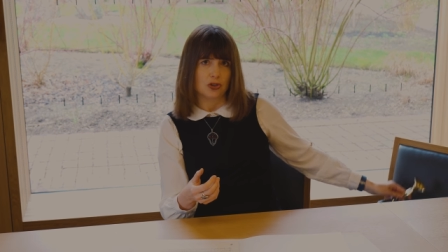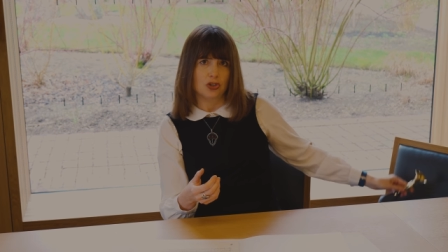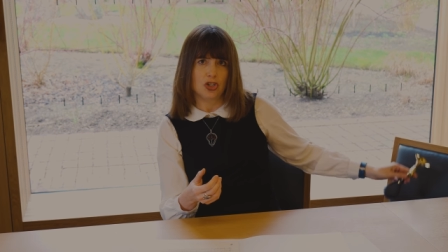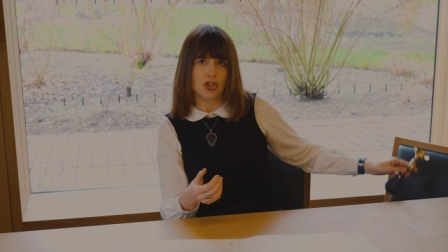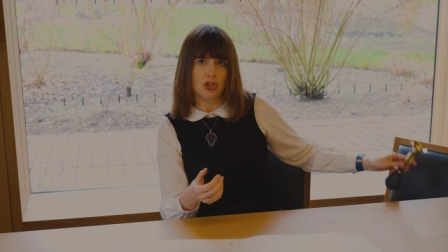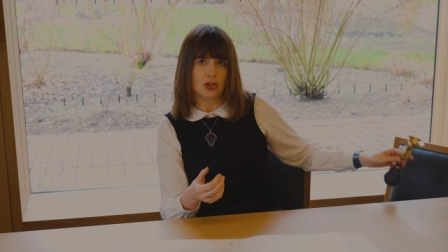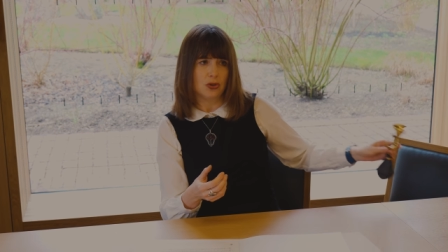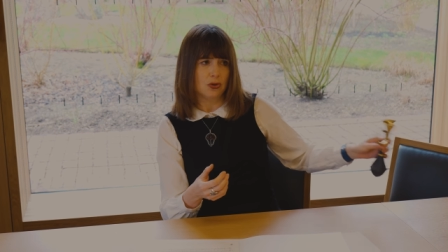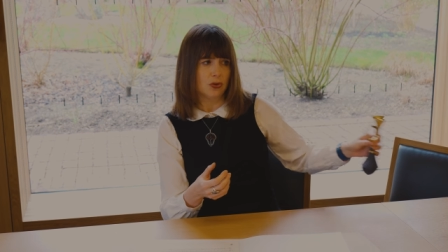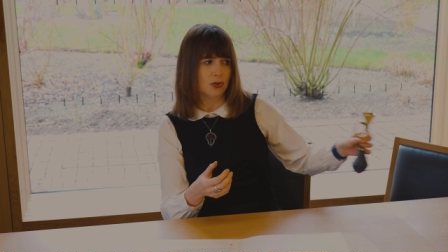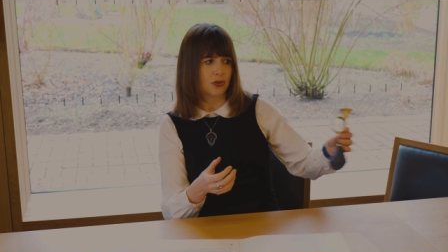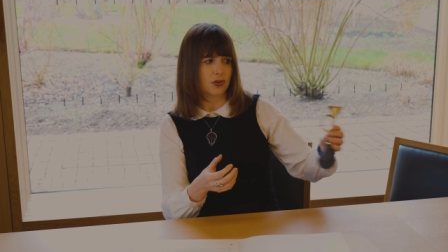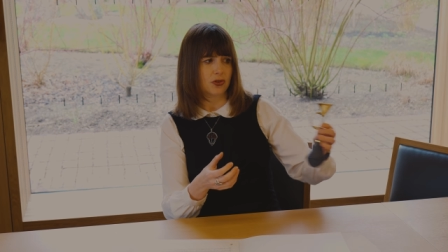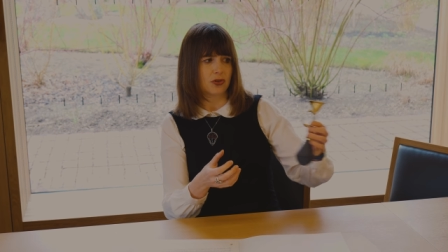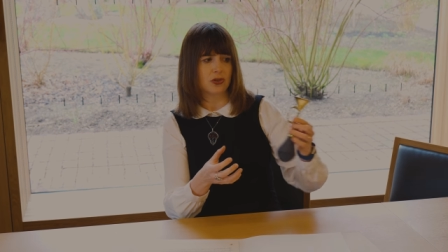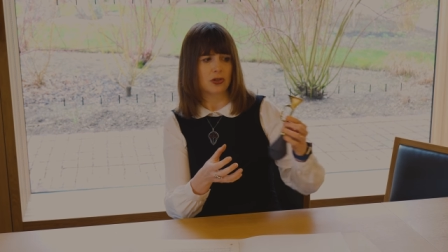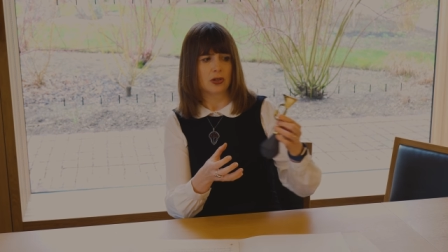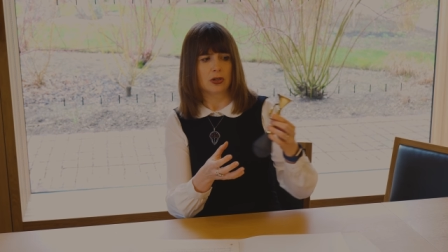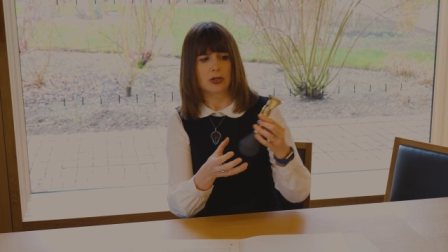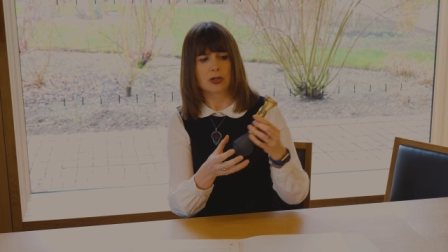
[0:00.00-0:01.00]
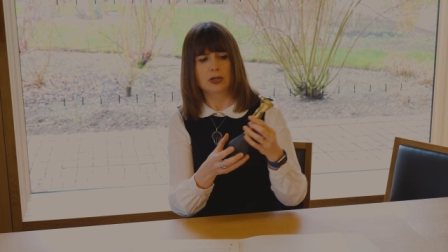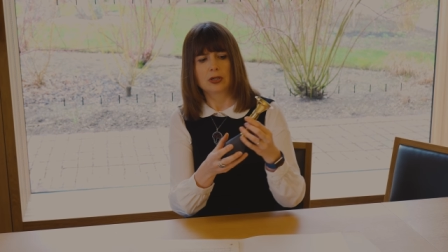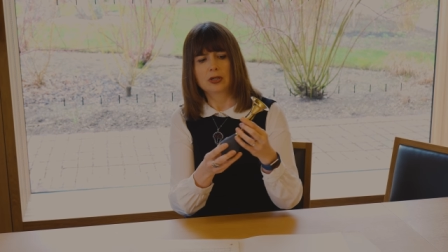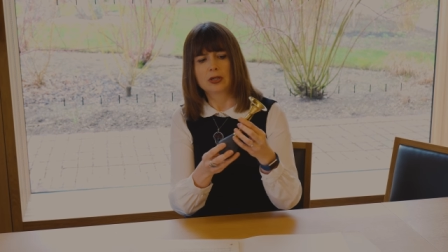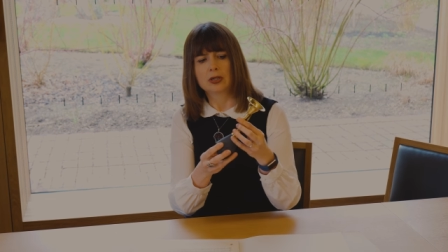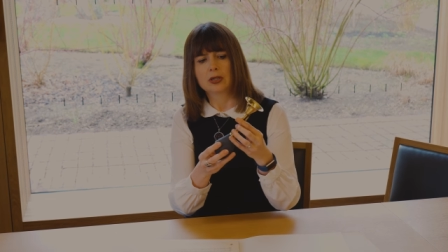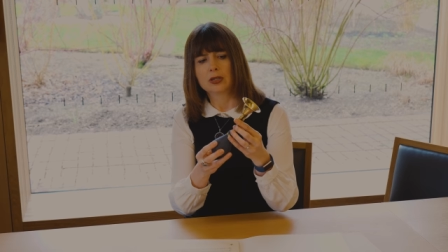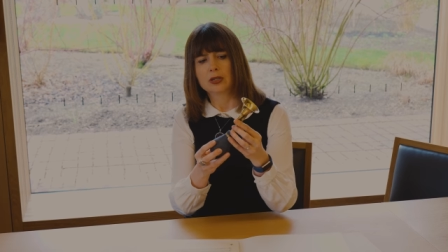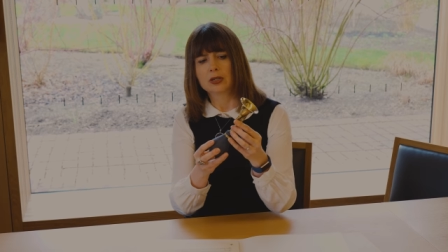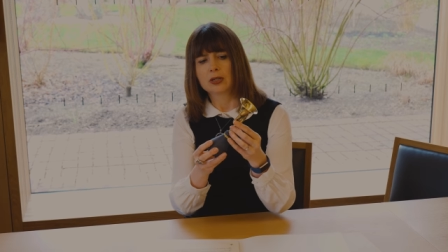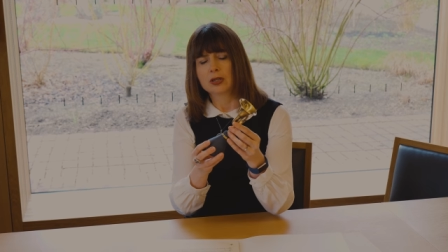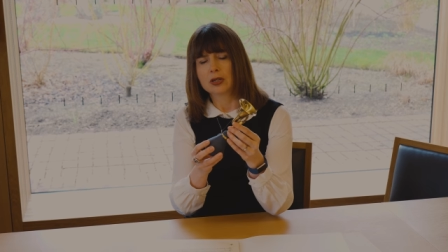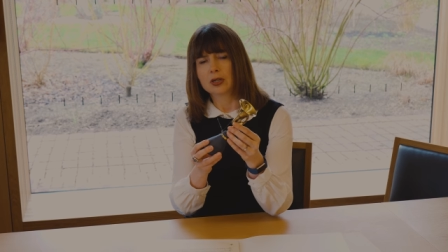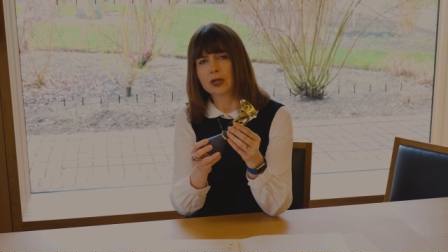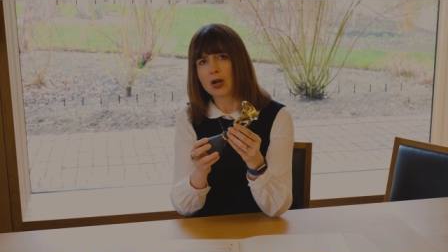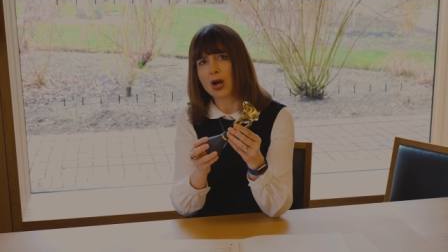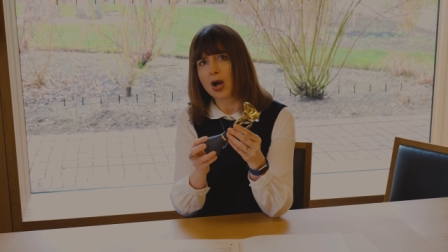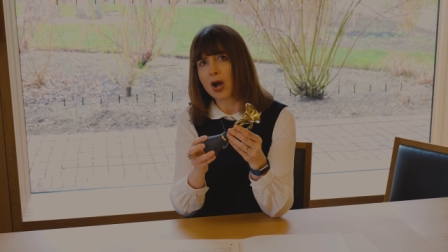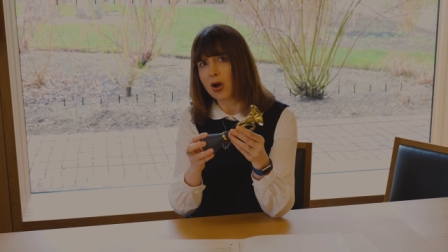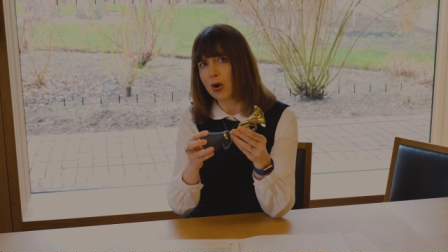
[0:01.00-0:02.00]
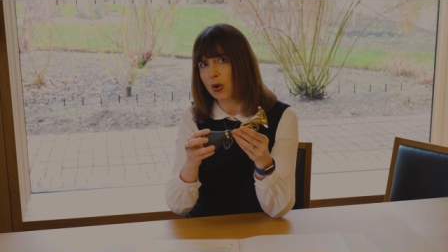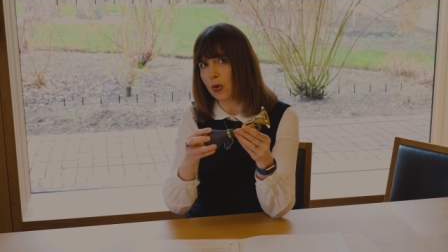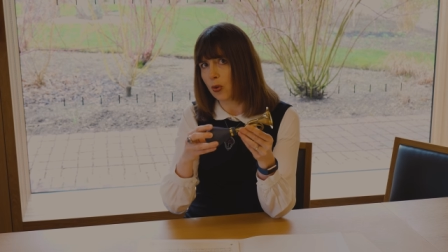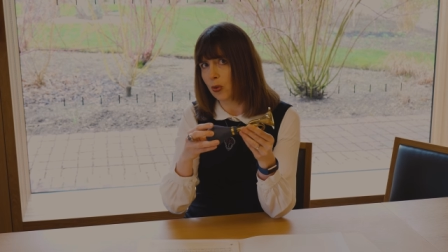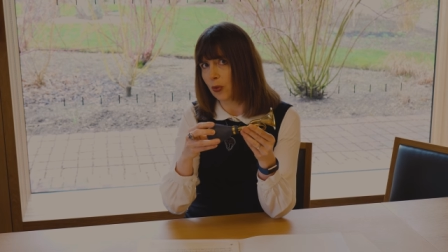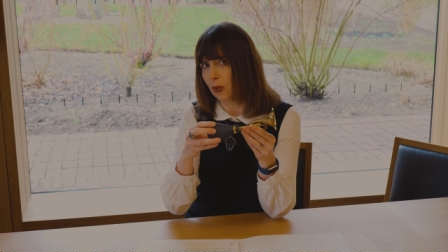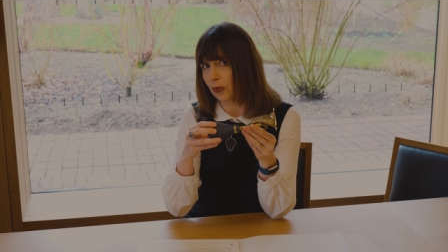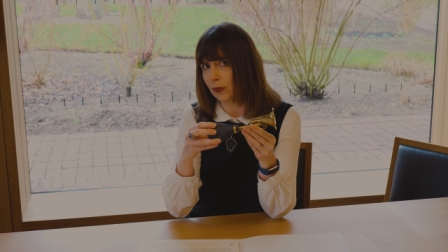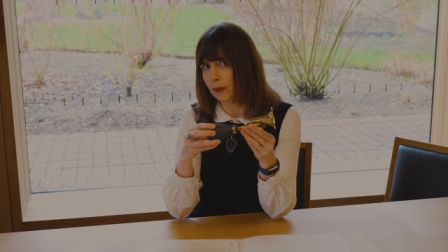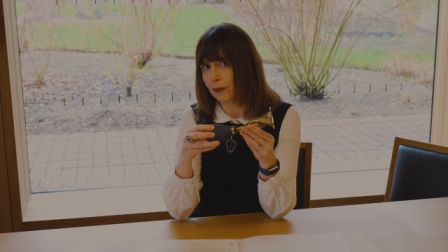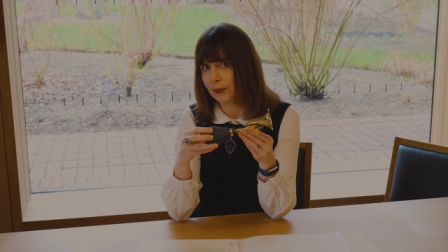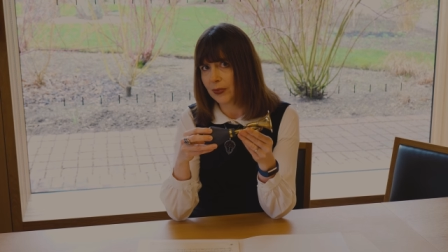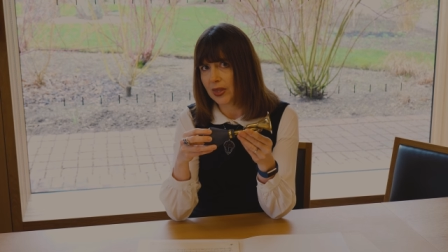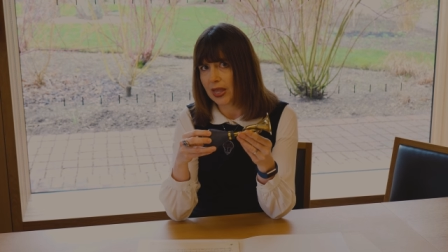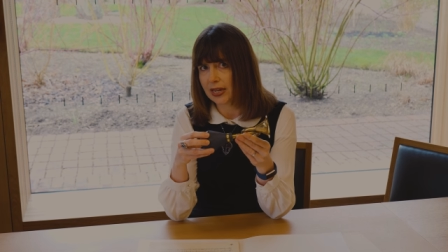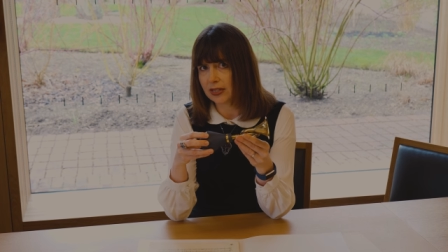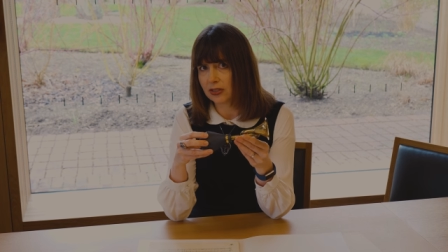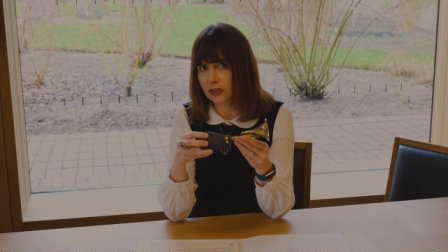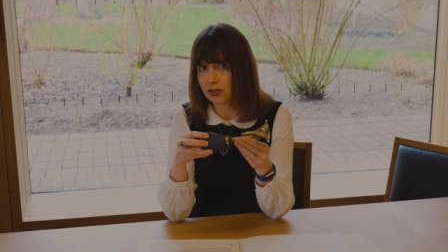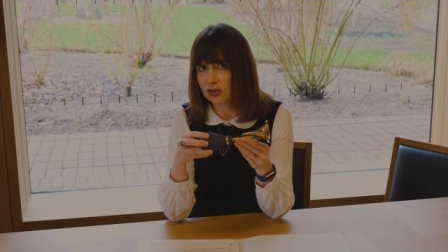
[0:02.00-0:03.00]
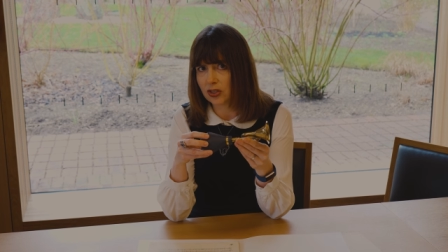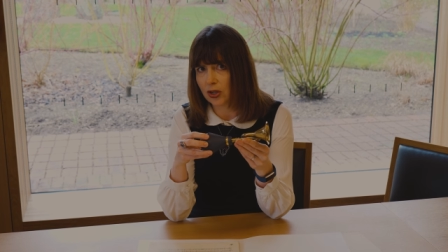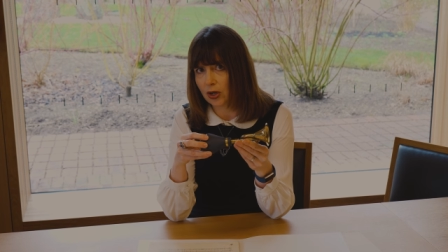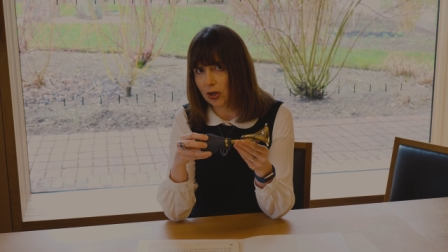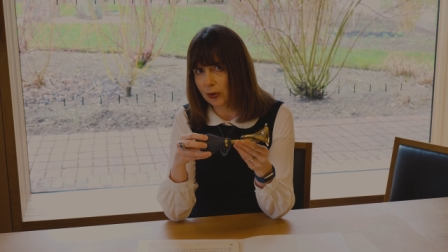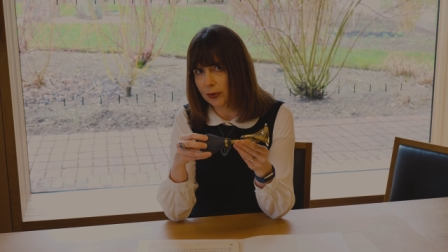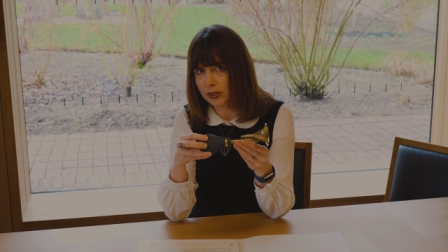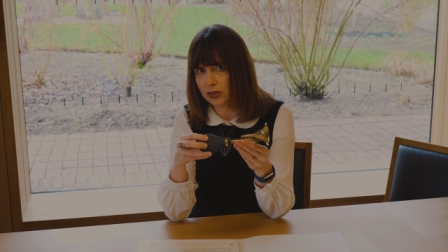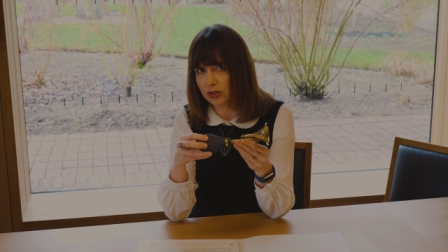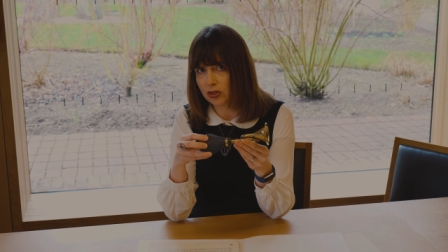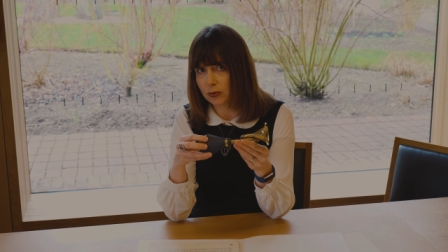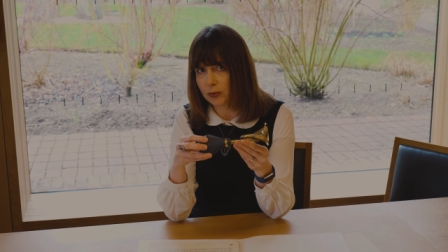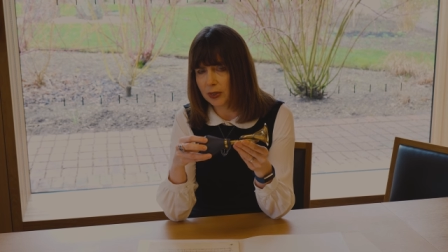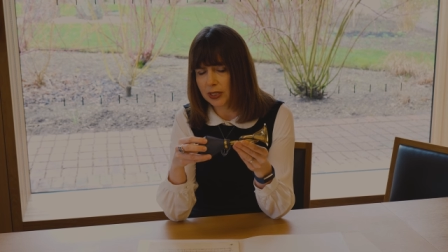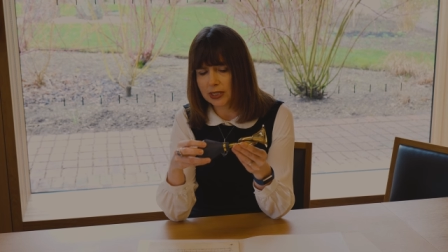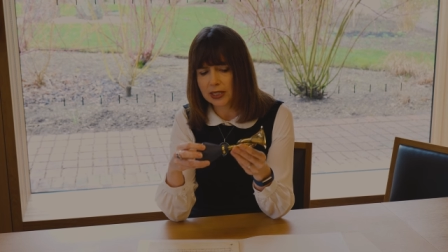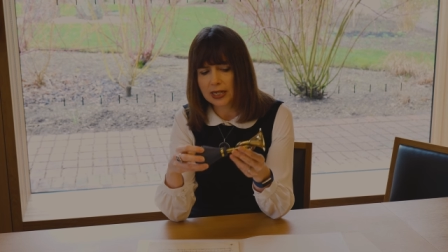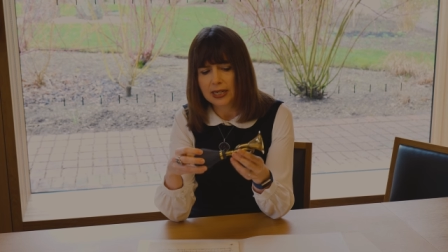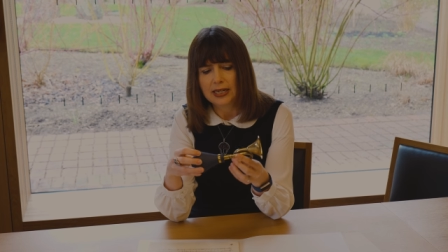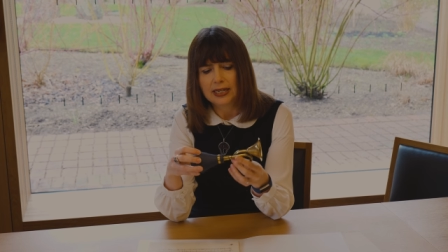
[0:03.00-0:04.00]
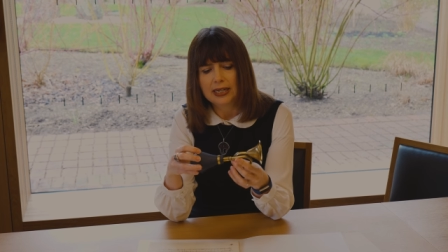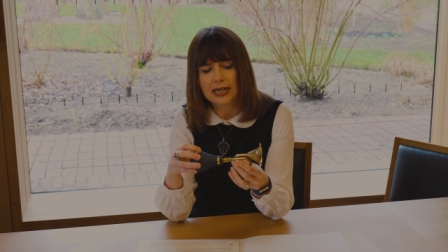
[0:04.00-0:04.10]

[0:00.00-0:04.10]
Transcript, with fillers: to use a car horn as the solo instrument.